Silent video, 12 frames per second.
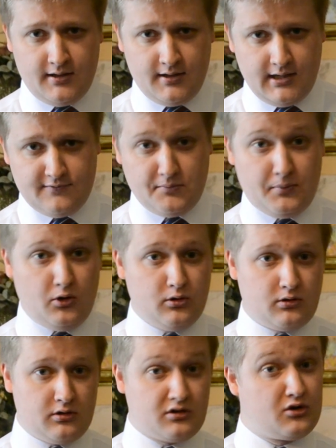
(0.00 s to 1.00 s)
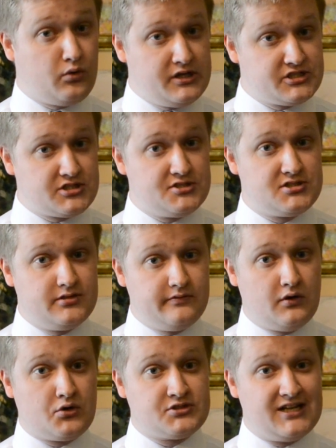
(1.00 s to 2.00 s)
If a poll clerk questions the
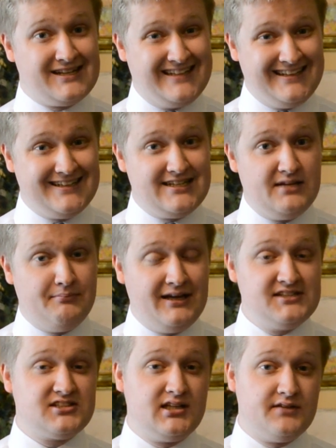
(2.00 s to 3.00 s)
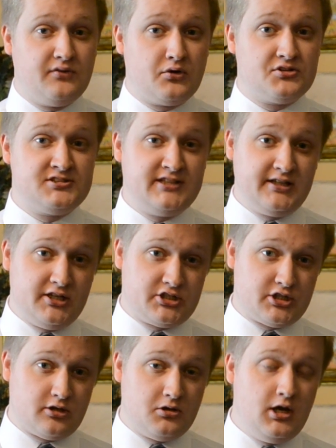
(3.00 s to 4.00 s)
voter's identity based on the voter's
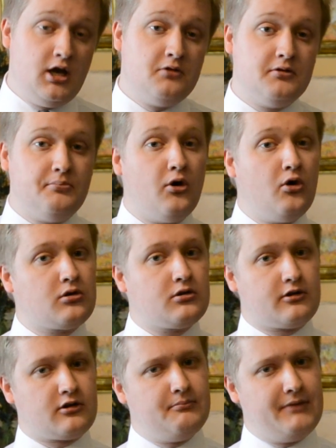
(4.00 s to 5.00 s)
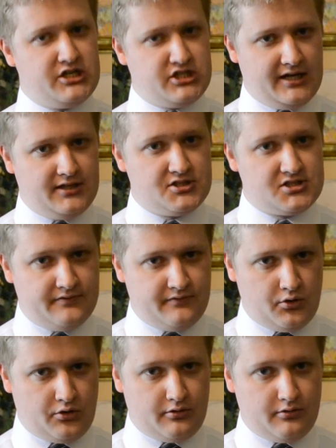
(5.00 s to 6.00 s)
signature, the poll clerk may challenge the
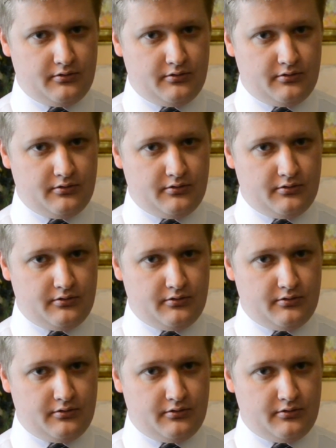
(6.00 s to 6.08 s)
voter.